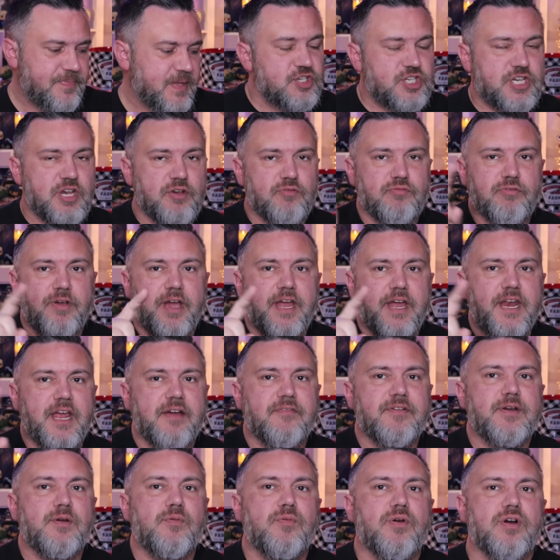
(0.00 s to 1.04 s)
She read
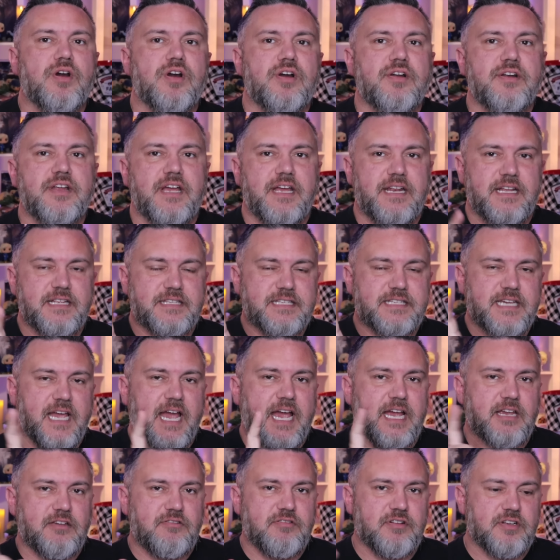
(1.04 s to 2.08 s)
every word and it's
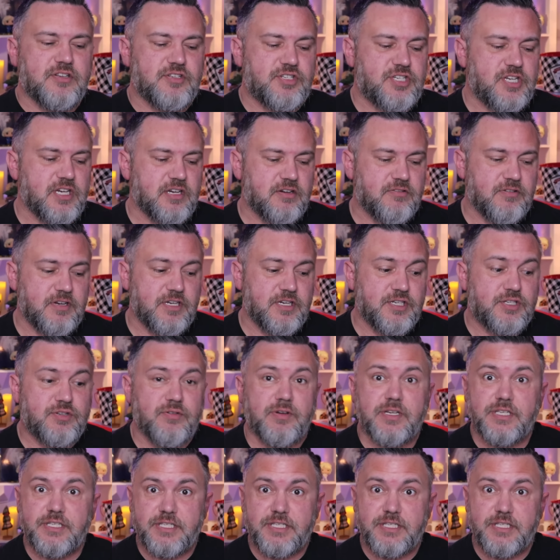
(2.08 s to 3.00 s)
accurate and she agrees to it.